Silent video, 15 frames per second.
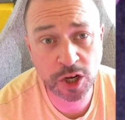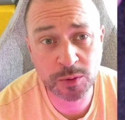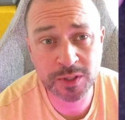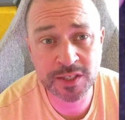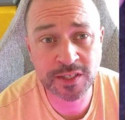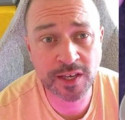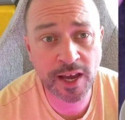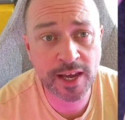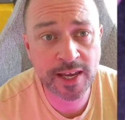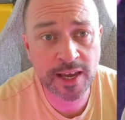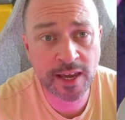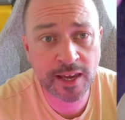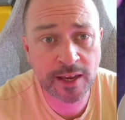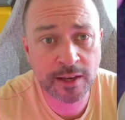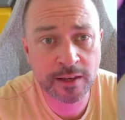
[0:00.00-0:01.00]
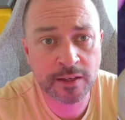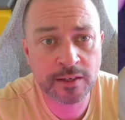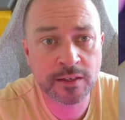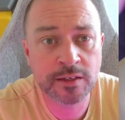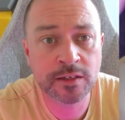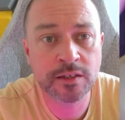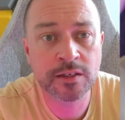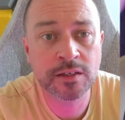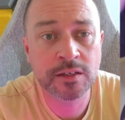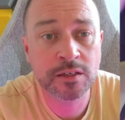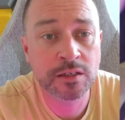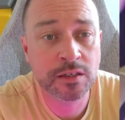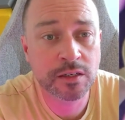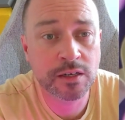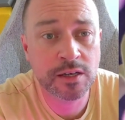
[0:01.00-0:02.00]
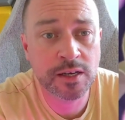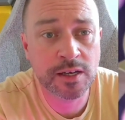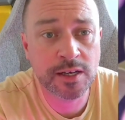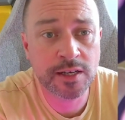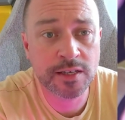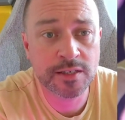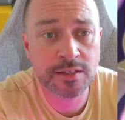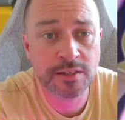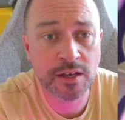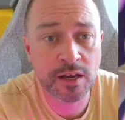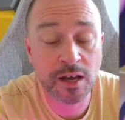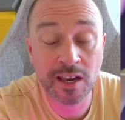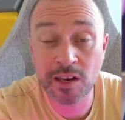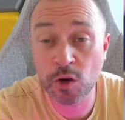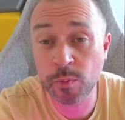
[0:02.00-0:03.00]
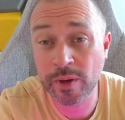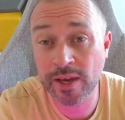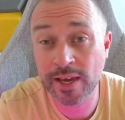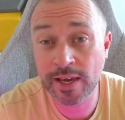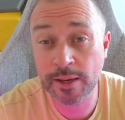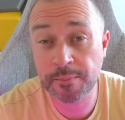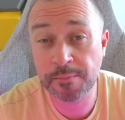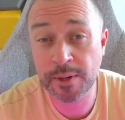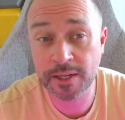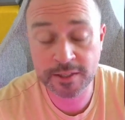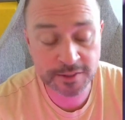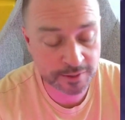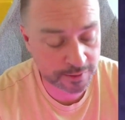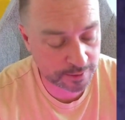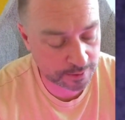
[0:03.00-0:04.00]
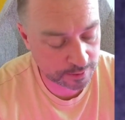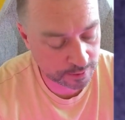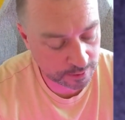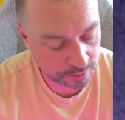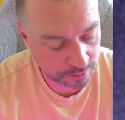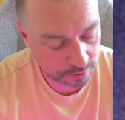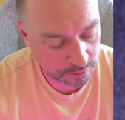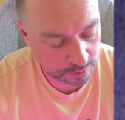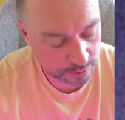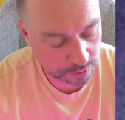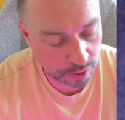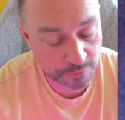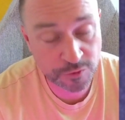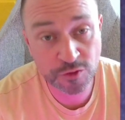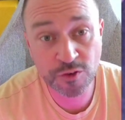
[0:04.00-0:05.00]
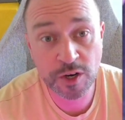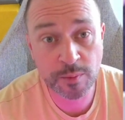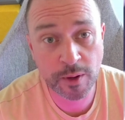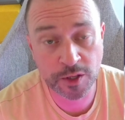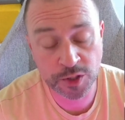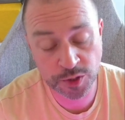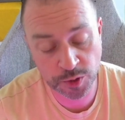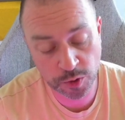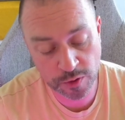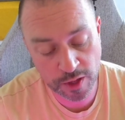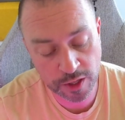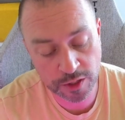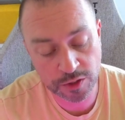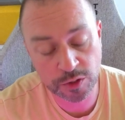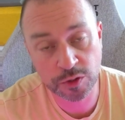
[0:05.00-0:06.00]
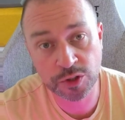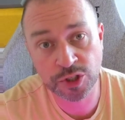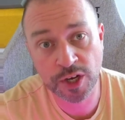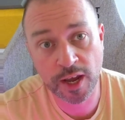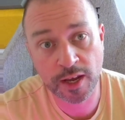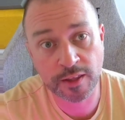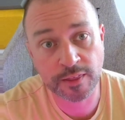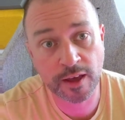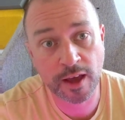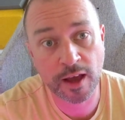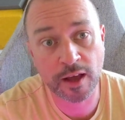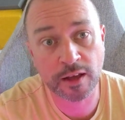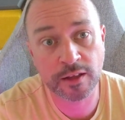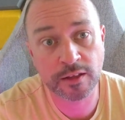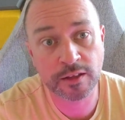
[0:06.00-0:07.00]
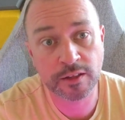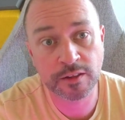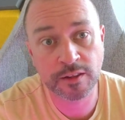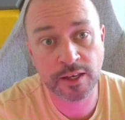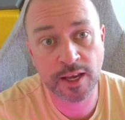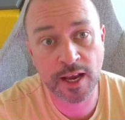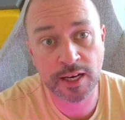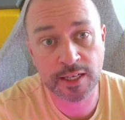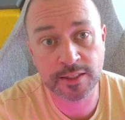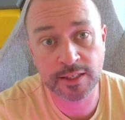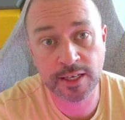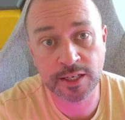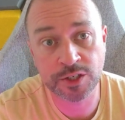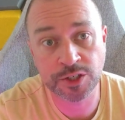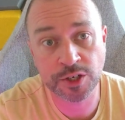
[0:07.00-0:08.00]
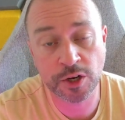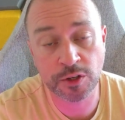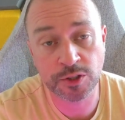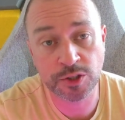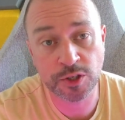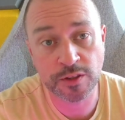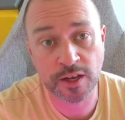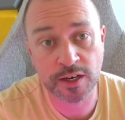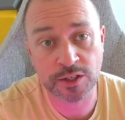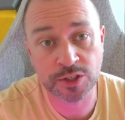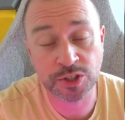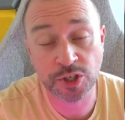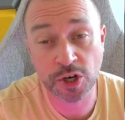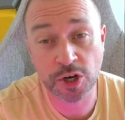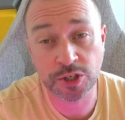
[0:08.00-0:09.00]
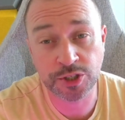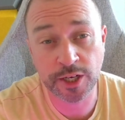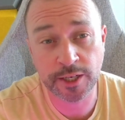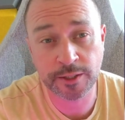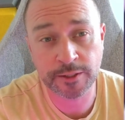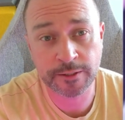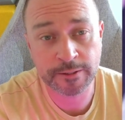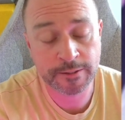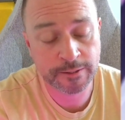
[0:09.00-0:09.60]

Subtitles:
I would say, here is a little bit hit and miss. So you have to really make sure that you do check that the LED shows you that it's charging.